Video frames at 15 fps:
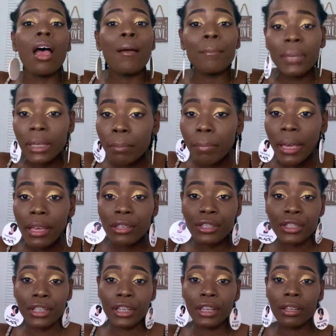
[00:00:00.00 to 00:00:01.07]
be
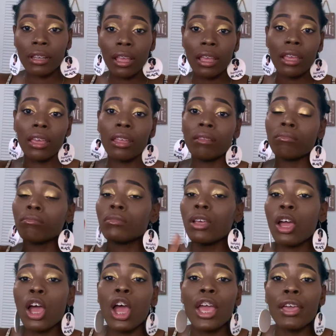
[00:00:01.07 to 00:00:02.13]
patient, and
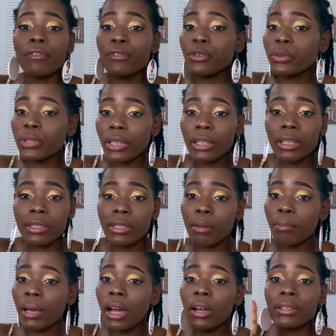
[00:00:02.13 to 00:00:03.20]
if you're serious
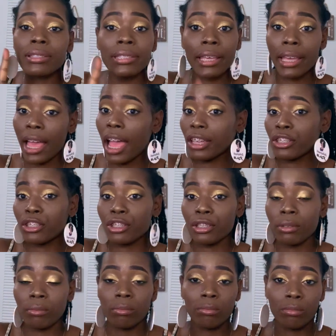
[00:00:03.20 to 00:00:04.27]
about, take
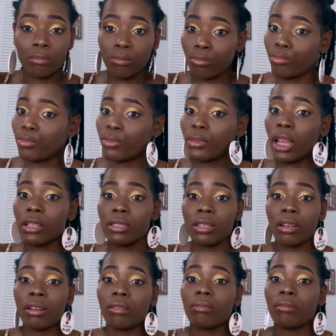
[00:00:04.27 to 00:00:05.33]
action. That's all.